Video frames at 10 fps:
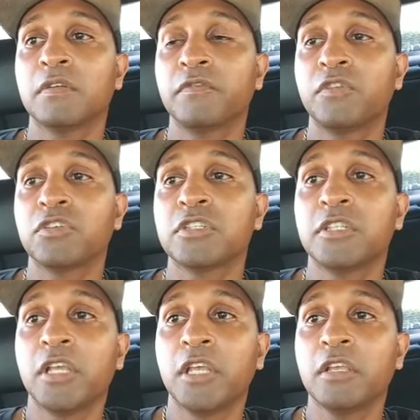
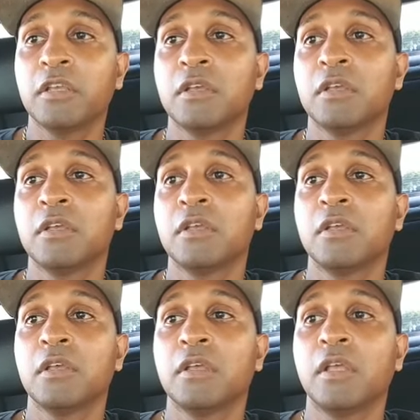first day,
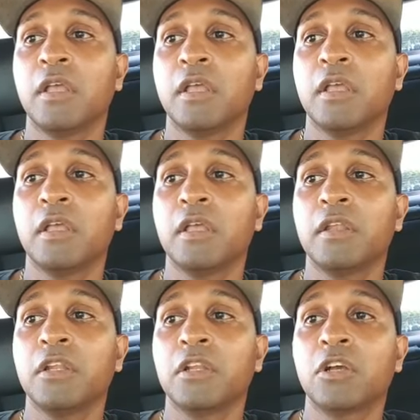
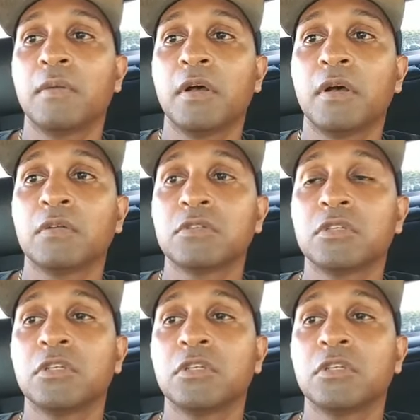and it didn't come out.